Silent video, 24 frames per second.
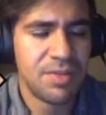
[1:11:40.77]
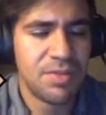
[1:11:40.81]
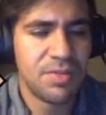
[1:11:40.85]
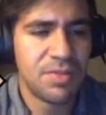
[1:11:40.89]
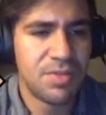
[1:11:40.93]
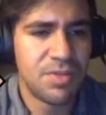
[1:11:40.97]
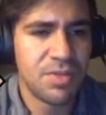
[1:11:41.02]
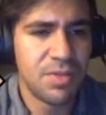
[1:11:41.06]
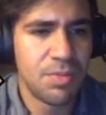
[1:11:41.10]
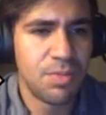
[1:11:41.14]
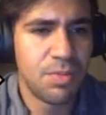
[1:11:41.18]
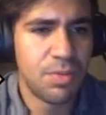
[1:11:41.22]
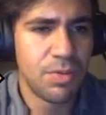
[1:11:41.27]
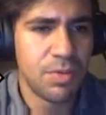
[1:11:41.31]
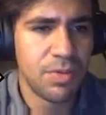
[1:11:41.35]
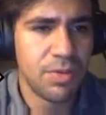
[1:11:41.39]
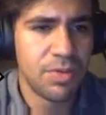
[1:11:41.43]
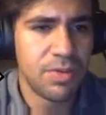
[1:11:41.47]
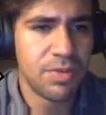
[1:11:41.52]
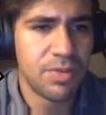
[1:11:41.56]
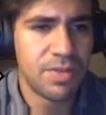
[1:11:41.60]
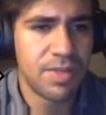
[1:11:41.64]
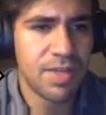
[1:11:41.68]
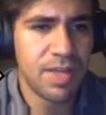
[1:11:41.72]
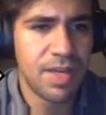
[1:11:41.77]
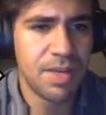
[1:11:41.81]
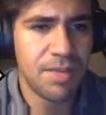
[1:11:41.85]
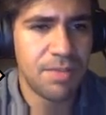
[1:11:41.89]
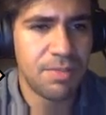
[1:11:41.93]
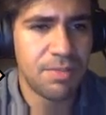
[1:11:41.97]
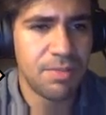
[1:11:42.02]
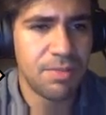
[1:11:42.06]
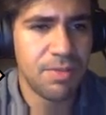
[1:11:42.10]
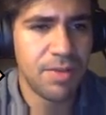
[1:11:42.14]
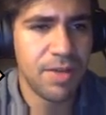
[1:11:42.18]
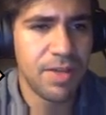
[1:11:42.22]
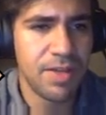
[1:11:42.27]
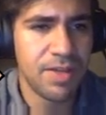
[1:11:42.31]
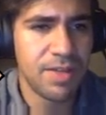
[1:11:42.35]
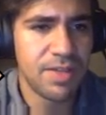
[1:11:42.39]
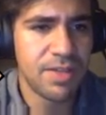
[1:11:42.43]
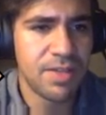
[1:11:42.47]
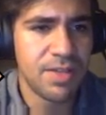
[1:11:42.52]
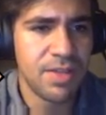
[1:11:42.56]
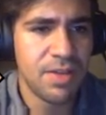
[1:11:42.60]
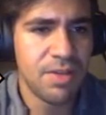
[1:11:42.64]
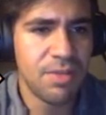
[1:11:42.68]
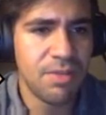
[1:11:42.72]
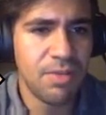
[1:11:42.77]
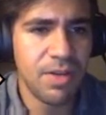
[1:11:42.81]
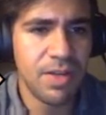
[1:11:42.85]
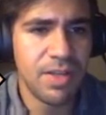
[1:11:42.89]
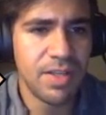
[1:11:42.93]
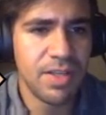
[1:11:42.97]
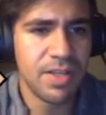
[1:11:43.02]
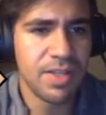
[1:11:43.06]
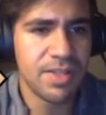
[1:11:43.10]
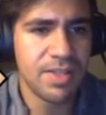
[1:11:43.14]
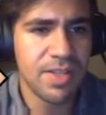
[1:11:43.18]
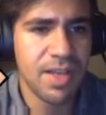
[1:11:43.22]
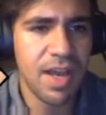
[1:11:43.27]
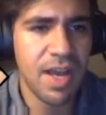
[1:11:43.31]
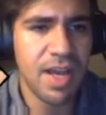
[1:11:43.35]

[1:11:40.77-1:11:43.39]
So border top right radius.